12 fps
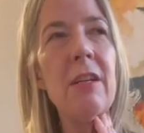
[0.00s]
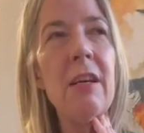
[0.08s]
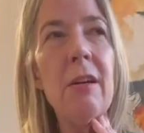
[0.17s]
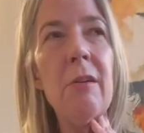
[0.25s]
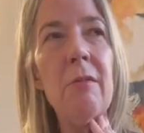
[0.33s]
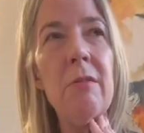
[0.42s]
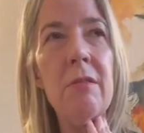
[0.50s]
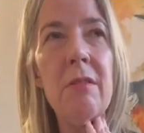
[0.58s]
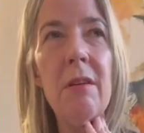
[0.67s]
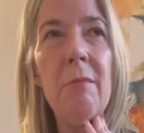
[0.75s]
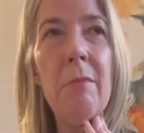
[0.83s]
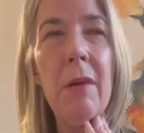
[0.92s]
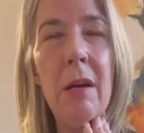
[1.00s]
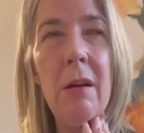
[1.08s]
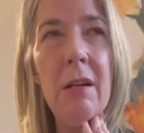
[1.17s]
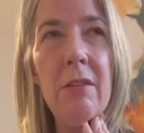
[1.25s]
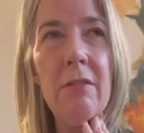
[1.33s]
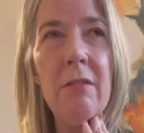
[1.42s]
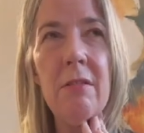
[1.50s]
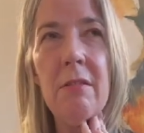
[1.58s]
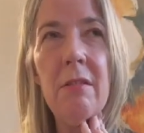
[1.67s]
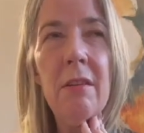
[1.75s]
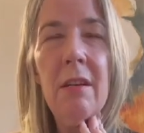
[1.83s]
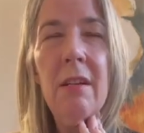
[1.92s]
I was embarrassed,
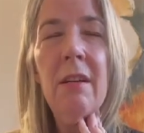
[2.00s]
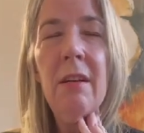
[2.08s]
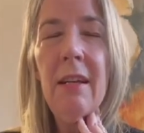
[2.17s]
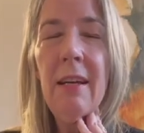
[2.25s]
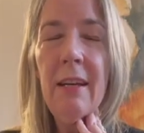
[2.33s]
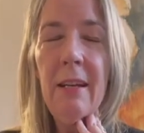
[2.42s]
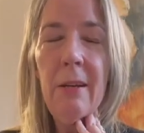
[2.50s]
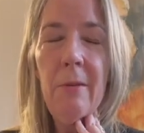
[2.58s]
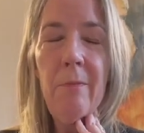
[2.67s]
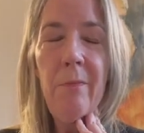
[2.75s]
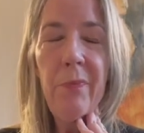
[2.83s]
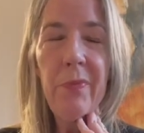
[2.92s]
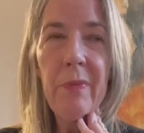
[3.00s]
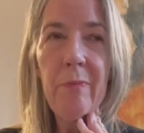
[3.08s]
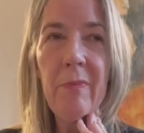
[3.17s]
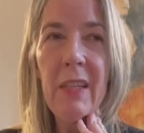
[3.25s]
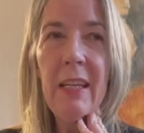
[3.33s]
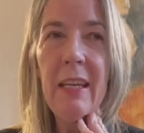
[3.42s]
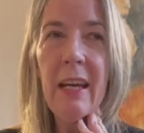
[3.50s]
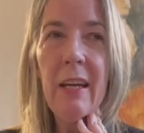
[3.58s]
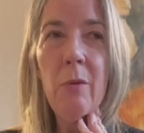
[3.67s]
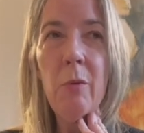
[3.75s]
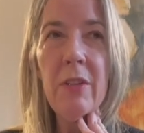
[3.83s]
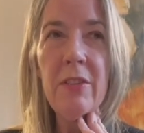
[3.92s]
and yeah,
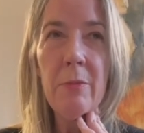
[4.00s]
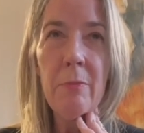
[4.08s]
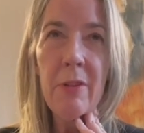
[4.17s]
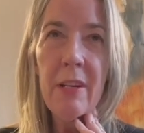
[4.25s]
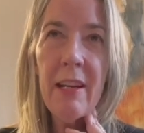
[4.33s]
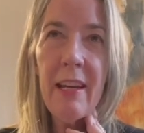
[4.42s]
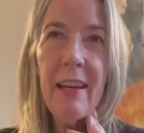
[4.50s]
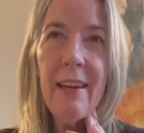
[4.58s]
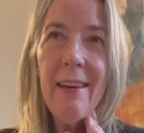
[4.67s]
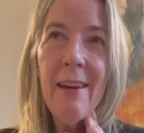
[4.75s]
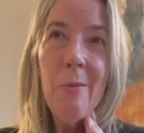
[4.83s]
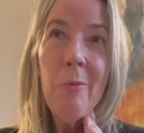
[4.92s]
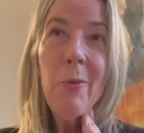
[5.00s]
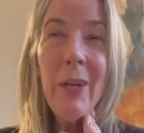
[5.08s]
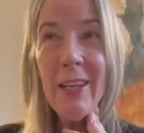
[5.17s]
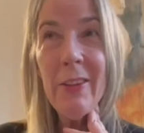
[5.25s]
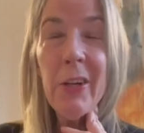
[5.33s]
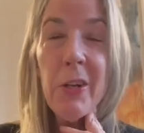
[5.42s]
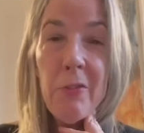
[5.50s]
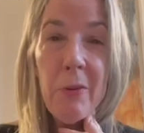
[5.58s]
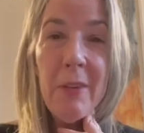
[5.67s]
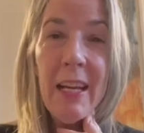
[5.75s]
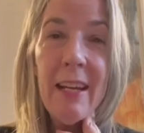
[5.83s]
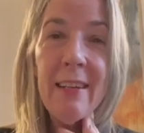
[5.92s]
it wasn't pretty. But what I learned
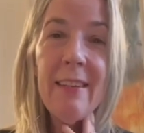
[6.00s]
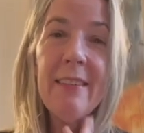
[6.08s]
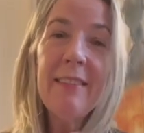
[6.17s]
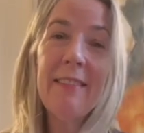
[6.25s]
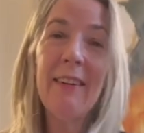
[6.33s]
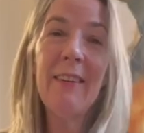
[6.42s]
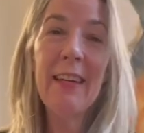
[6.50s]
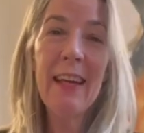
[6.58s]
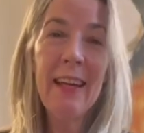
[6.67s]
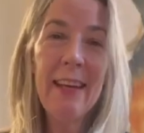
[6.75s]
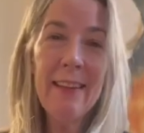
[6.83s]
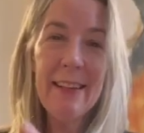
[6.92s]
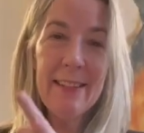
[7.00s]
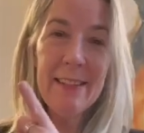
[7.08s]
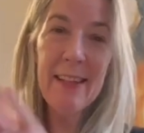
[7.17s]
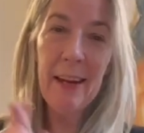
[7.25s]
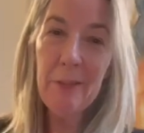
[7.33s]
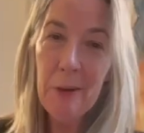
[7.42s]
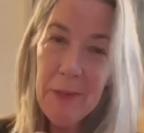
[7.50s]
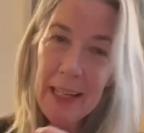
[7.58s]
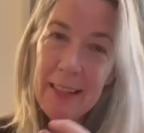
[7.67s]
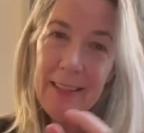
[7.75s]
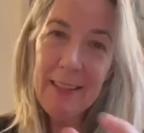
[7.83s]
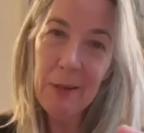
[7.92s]
from that is, okay, let's never
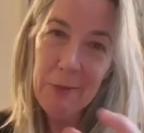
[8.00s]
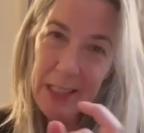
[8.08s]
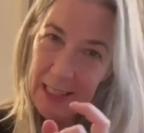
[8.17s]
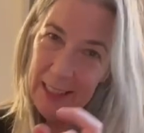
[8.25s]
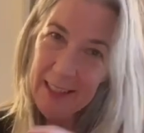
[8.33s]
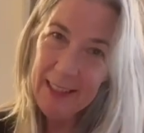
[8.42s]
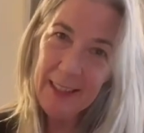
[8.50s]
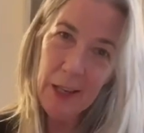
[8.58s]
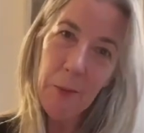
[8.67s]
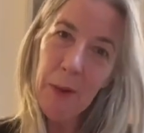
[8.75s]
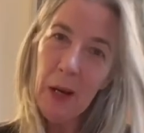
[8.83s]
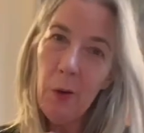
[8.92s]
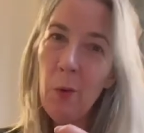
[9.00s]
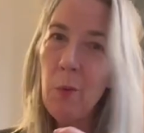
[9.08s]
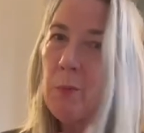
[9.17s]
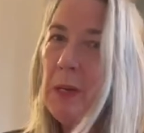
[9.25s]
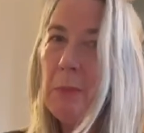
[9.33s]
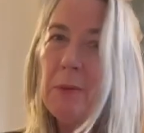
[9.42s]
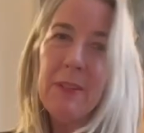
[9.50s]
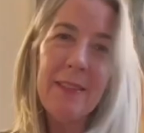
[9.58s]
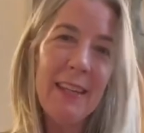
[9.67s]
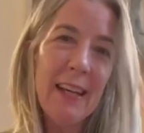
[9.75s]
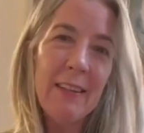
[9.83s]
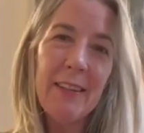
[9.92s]
make assumptions about people's
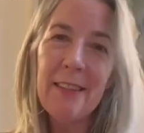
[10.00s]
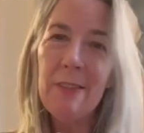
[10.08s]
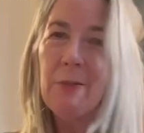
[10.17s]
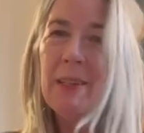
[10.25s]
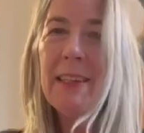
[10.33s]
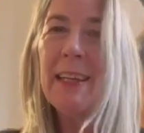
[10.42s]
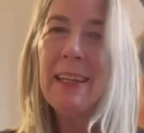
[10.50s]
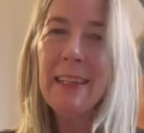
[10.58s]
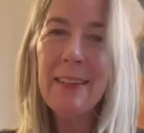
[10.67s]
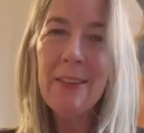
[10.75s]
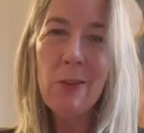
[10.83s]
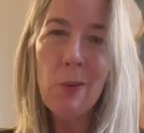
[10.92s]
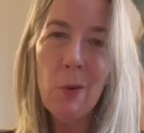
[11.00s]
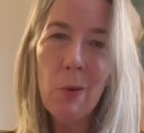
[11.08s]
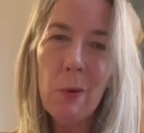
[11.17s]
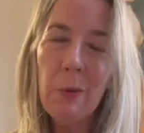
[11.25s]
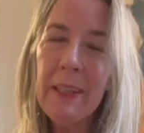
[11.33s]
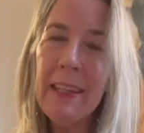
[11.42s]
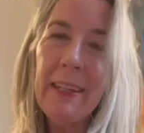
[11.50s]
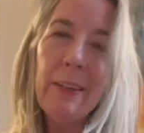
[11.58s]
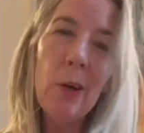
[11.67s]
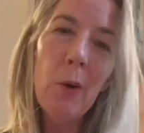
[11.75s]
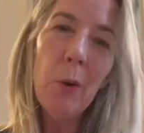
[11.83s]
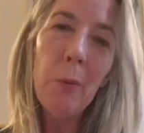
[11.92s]
talents or what they can do or what they
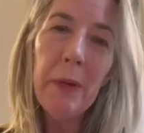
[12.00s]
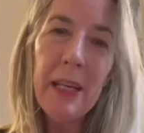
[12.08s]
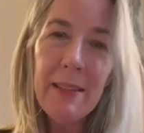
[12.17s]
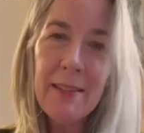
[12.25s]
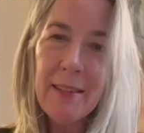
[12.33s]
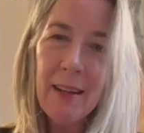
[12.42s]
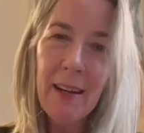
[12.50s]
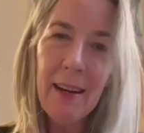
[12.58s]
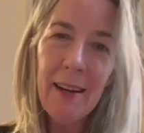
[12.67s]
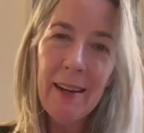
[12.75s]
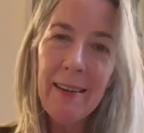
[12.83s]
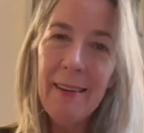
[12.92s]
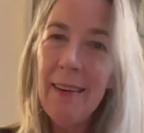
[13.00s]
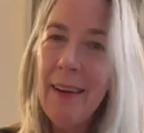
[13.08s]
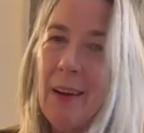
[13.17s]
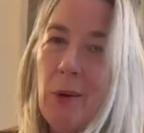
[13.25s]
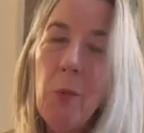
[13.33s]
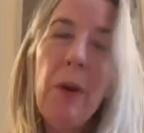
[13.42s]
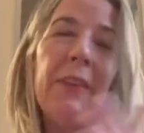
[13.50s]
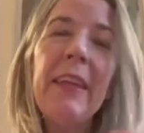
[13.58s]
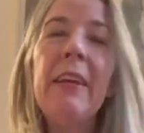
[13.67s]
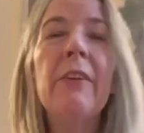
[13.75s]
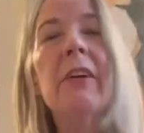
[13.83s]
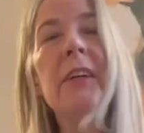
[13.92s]
know based on what
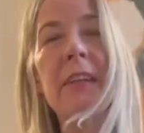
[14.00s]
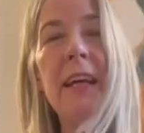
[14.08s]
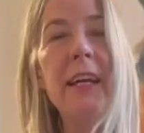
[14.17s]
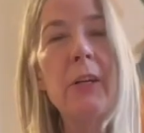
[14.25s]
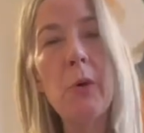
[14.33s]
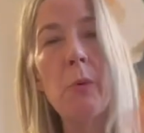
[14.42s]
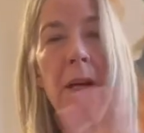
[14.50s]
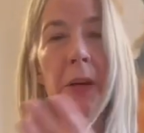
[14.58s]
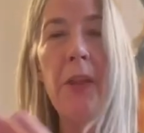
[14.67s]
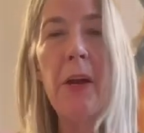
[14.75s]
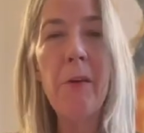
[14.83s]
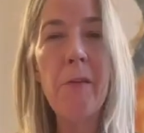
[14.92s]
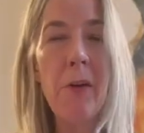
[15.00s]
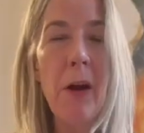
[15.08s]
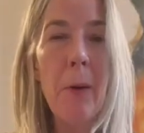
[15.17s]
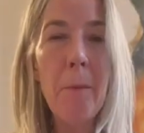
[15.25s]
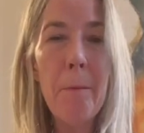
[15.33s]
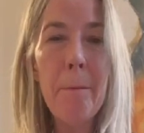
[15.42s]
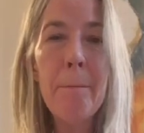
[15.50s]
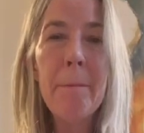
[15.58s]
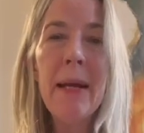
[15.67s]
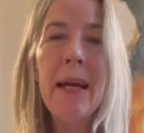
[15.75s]
they look like or where they're from.